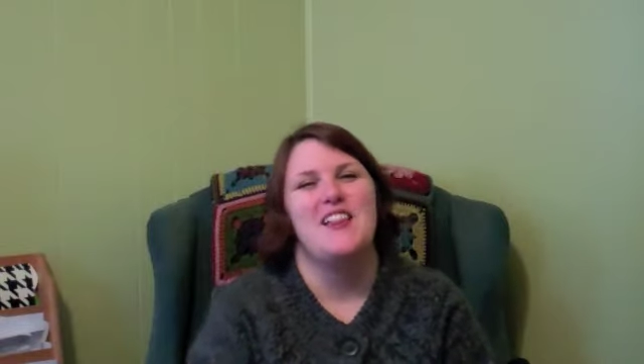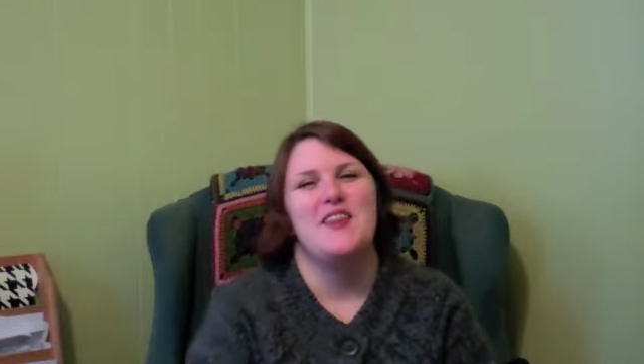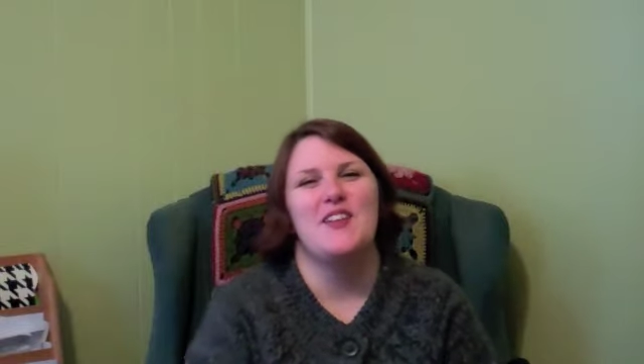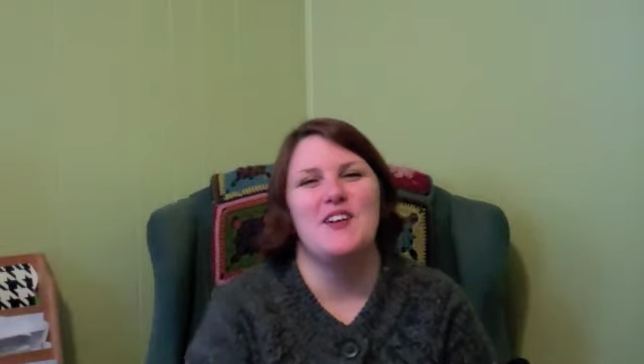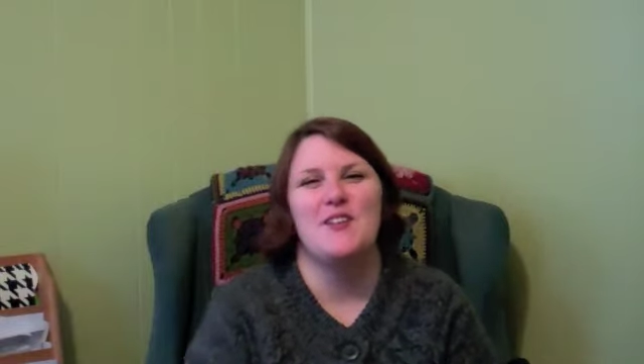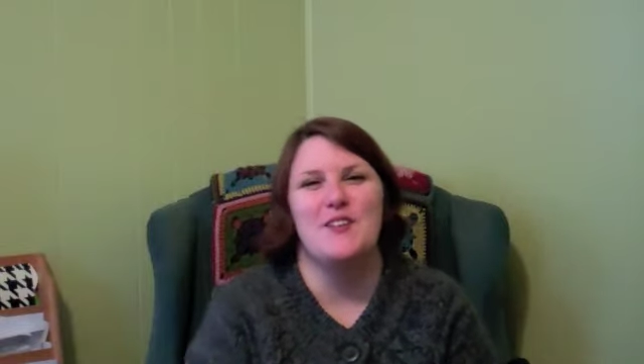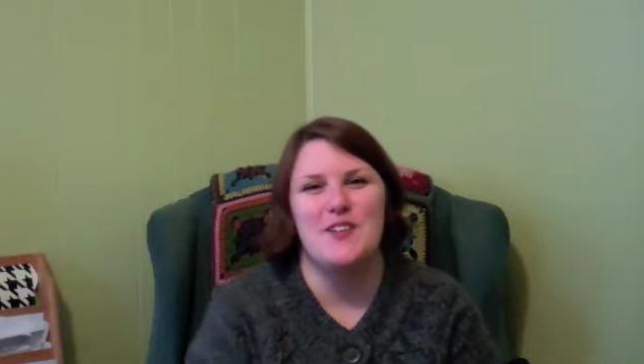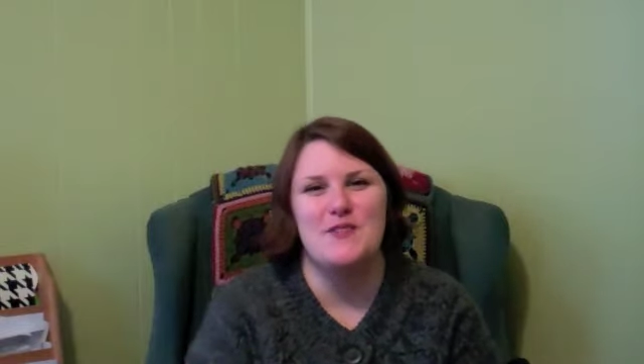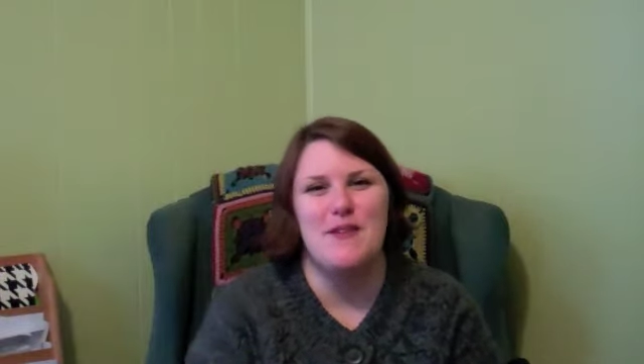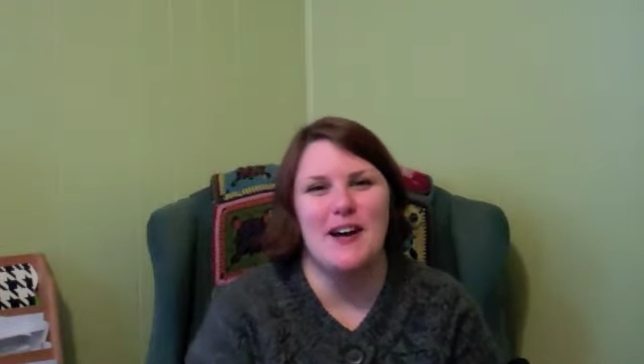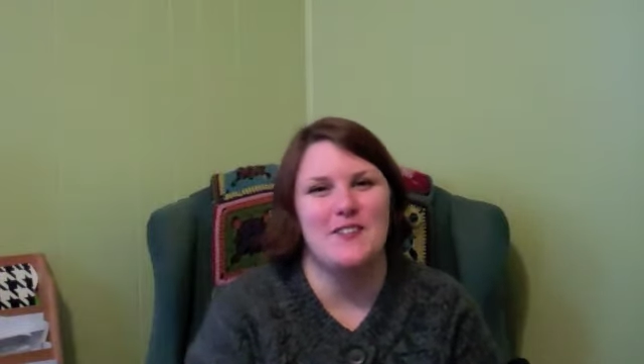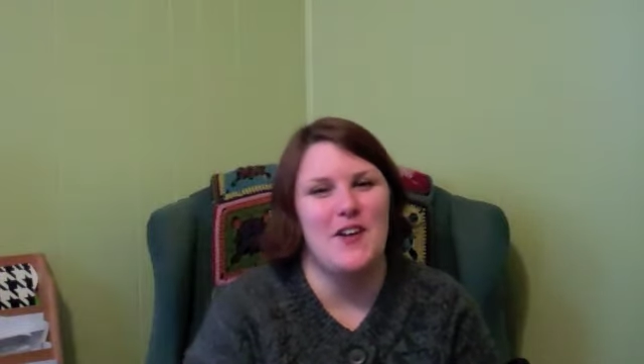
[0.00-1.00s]
the
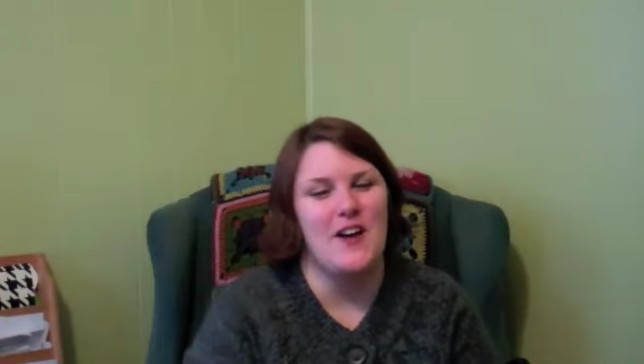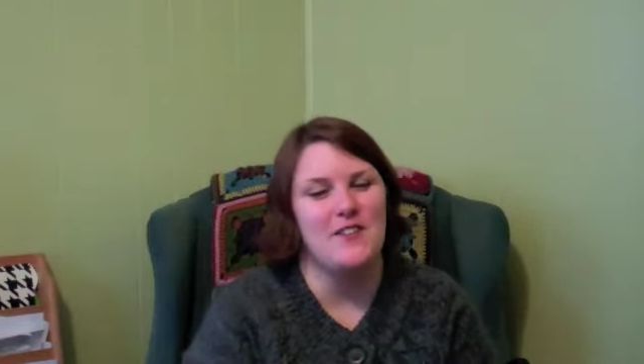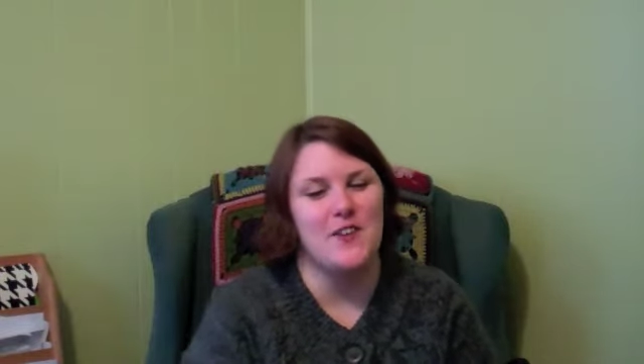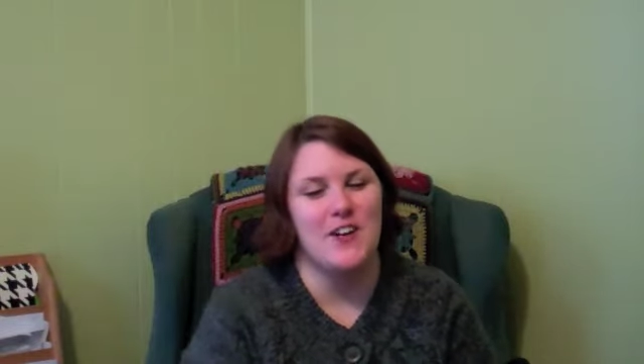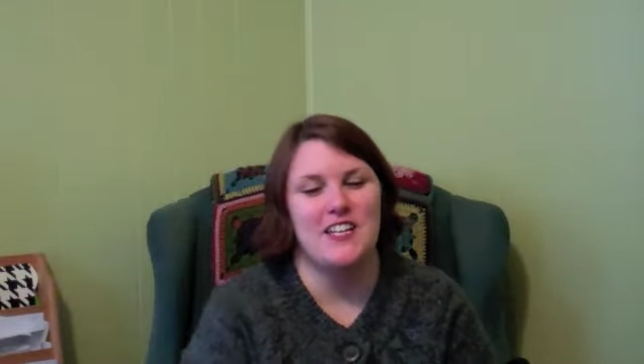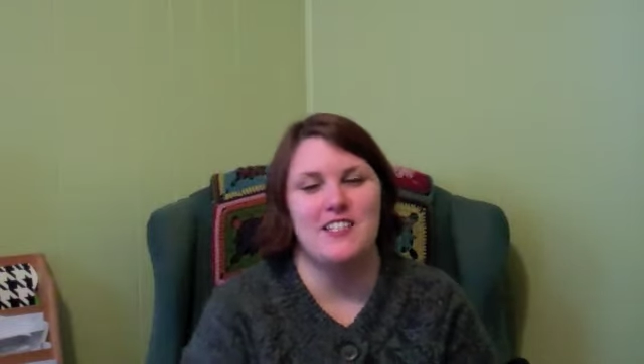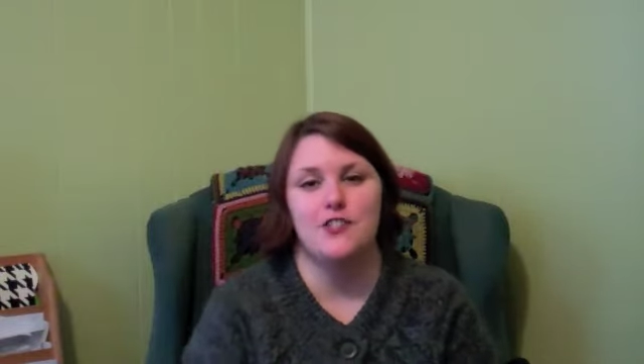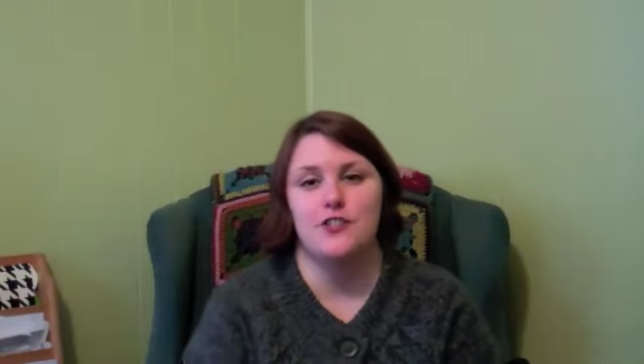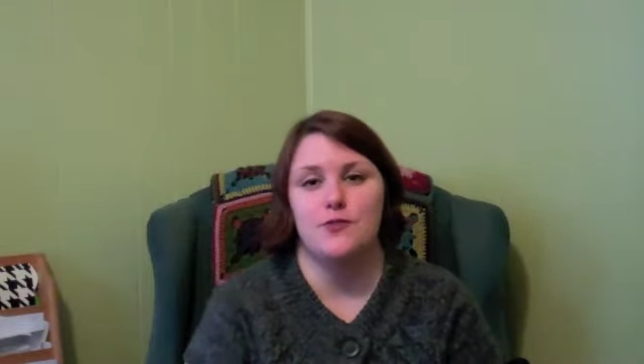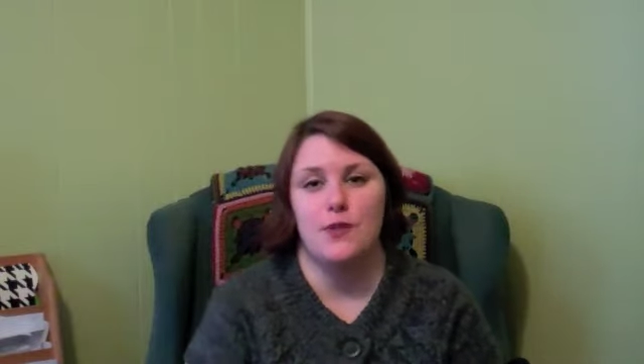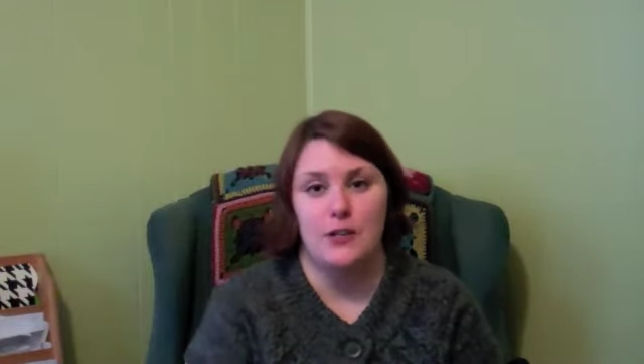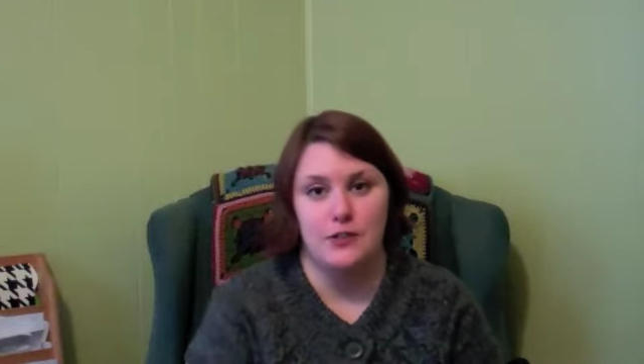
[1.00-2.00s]
group on Ravelry is
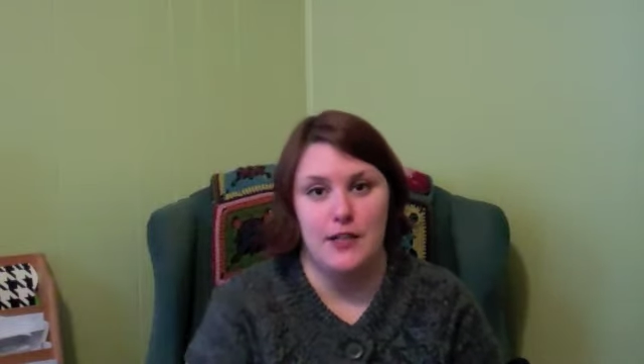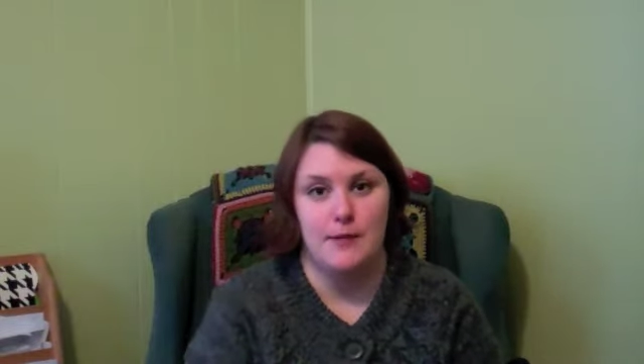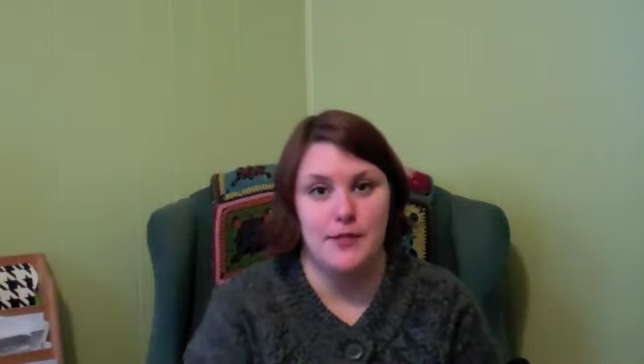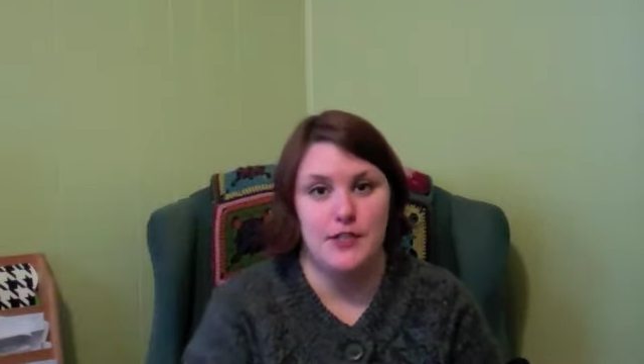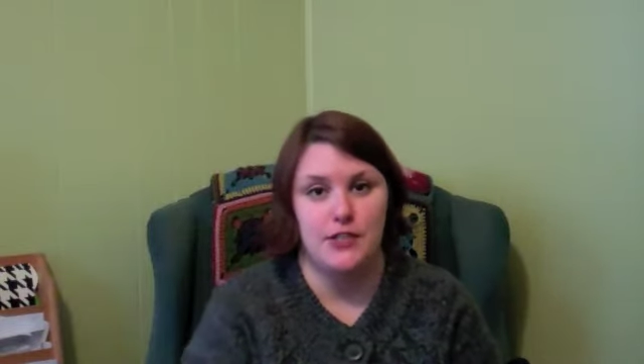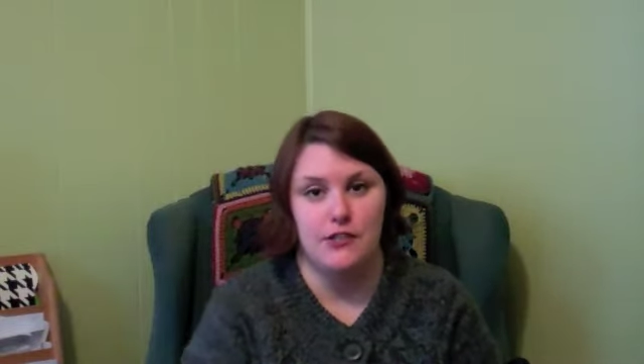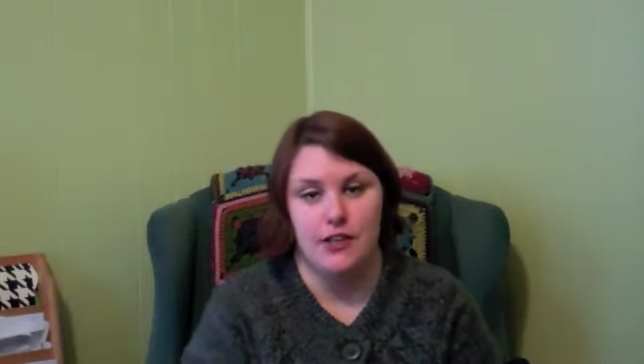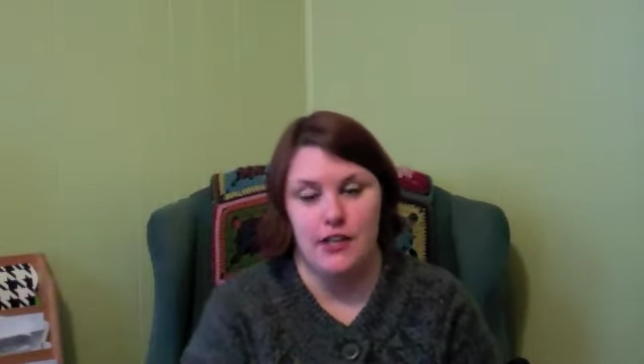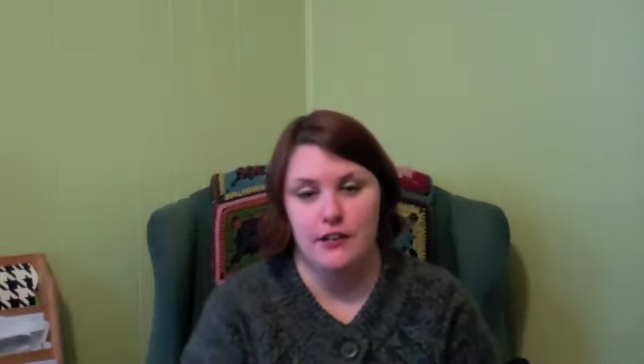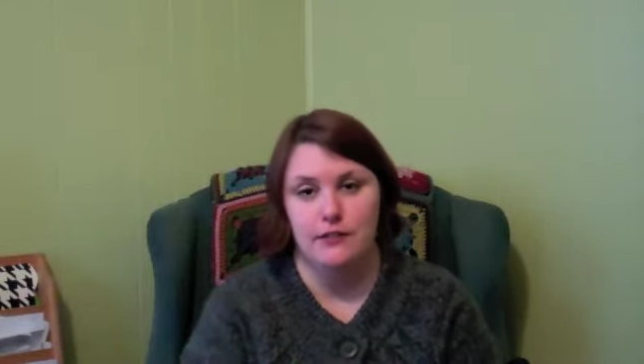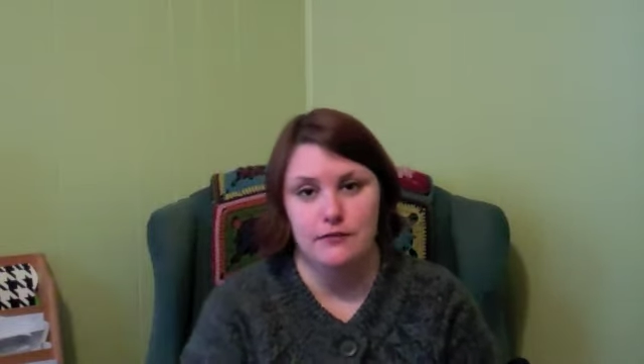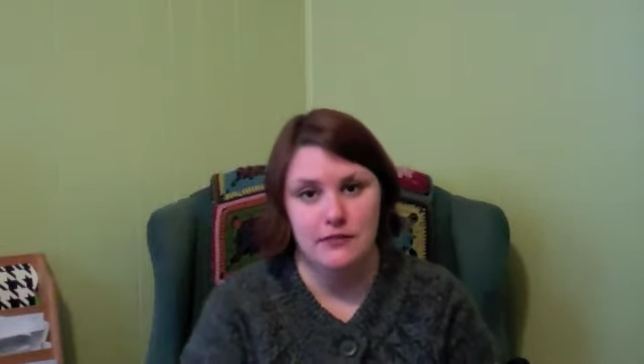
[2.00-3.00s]
just Retro Lemon
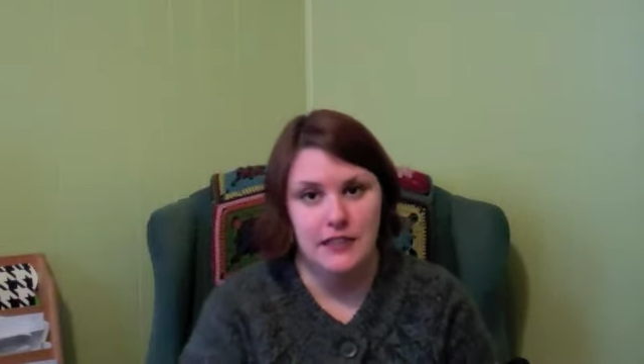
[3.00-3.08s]
Studio.